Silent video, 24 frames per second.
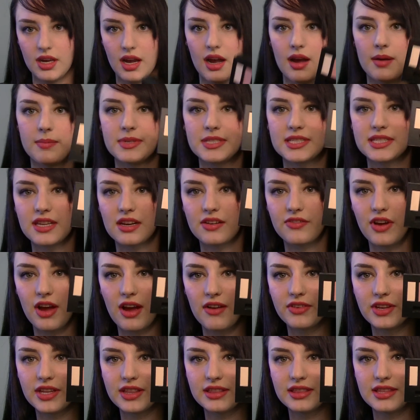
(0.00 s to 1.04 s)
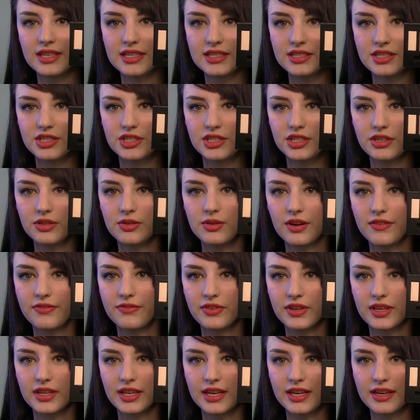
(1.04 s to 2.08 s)
Instead of having these 2, I
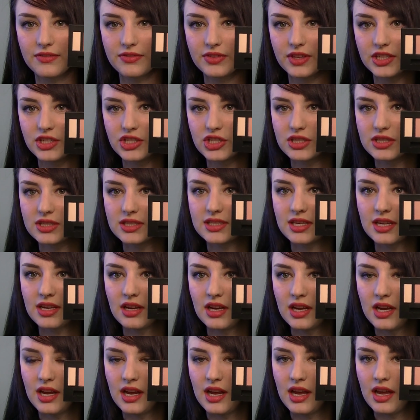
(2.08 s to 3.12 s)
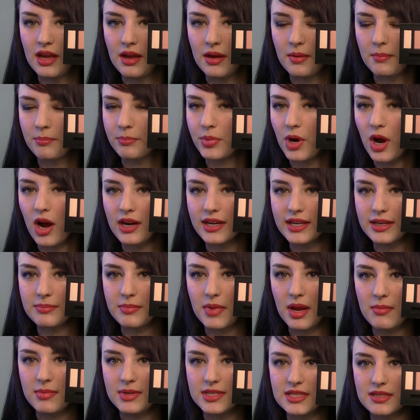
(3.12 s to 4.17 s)
feel like if they just brought in
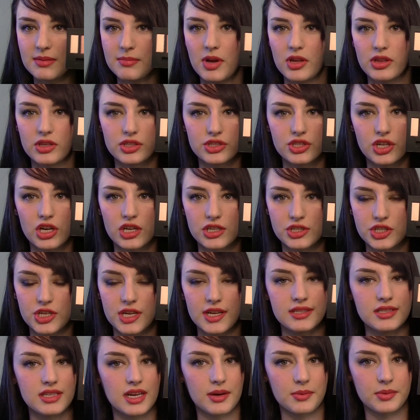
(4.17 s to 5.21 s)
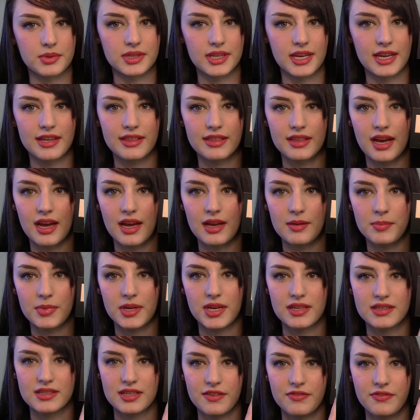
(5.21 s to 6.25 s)
maybe some other dark shades, I would like that,
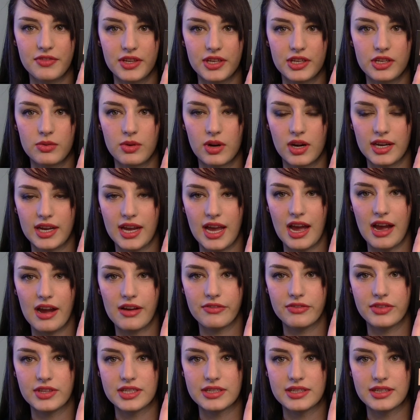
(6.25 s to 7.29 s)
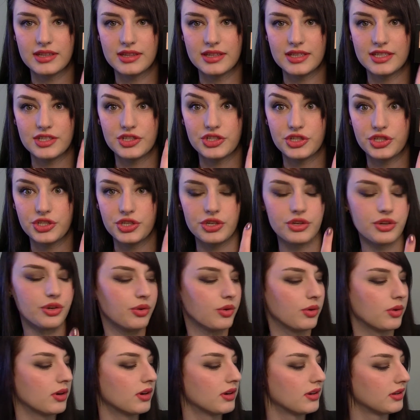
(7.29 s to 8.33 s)
because I feel like you already have these
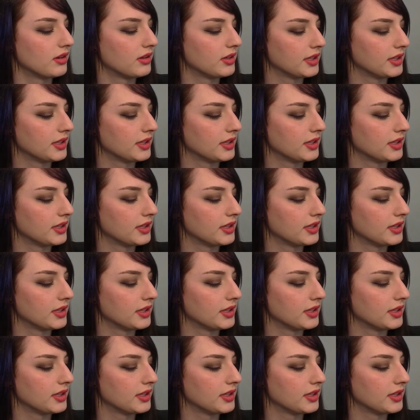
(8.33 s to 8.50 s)
2